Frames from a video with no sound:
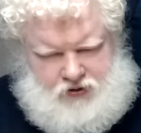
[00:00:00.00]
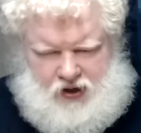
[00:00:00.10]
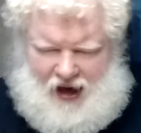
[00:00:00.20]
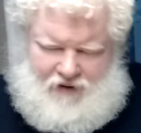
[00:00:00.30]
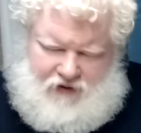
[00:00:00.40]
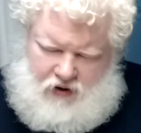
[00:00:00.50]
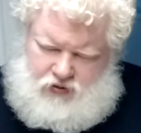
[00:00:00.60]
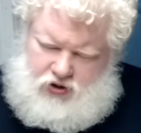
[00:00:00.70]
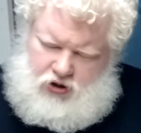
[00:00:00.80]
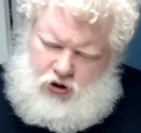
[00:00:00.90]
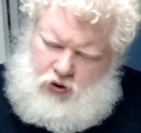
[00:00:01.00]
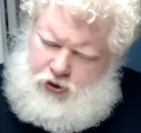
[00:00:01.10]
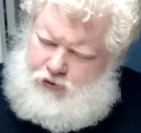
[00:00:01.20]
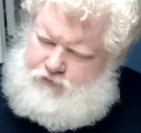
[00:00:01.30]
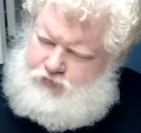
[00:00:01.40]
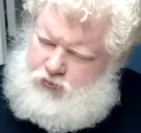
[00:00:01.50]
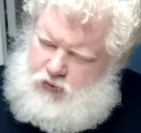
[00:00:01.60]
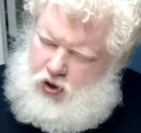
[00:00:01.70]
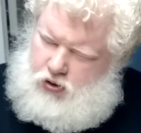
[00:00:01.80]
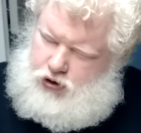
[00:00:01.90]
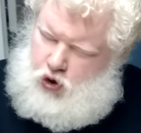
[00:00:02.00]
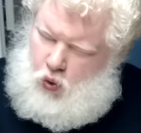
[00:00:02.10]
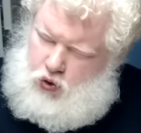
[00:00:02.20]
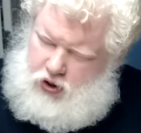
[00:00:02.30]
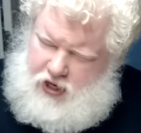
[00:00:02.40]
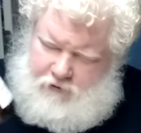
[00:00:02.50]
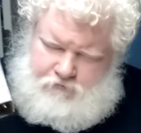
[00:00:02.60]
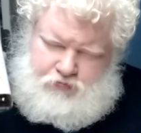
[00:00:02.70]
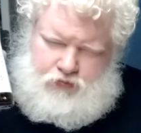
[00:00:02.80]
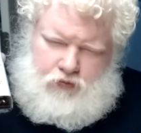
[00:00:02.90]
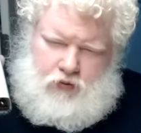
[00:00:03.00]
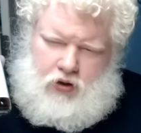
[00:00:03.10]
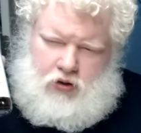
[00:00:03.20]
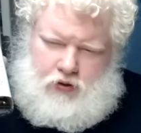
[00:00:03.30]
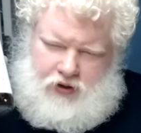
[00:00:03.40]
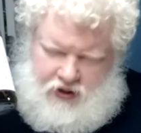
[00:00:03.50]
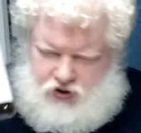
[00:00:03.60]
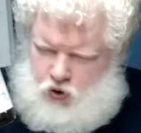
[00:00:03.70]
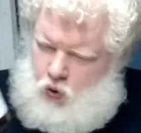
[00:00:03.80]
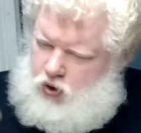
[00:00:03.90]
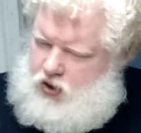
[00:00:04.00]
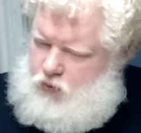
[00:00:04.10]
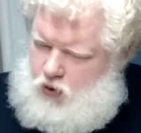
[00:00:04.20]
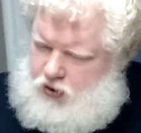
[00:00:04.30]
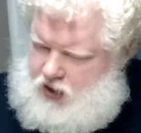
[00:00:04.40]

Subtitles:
Half hours on Earth, totally, it's totally worth a